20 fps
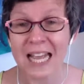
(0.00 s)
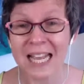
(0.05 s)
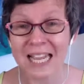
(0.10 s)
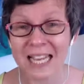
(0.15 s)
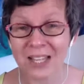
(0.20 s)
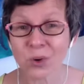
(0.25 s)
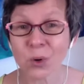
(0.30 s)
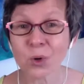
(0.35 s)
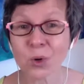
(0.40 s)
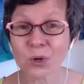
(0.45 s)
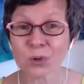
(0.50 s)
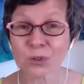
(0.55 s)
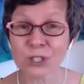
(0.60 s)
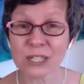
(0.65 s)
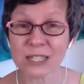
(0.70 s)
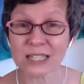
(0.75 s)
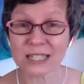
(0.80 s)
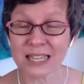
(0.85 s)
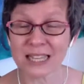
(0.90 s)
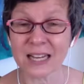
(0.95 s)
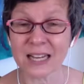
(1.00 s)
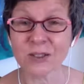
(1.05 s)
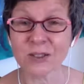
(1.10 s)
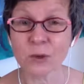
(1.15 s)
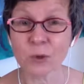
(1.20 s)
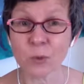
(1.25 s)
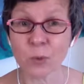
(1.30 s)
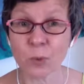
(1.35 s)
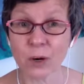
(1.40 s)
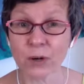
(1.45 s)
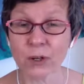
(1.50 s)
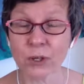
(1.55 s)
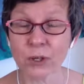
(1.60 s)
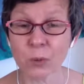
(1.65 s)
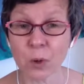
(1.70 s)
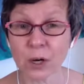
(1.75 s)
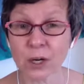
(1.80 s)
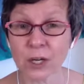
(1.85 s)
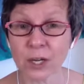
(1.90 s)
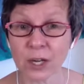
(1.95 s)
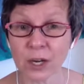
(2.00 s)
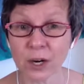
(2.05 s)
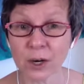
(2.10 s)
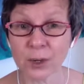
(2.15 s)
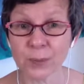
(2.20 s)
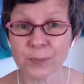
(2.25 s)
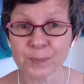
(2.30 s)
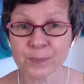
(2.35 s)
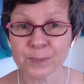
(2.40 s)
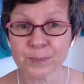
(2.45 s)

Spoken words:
in order to get where you want to go.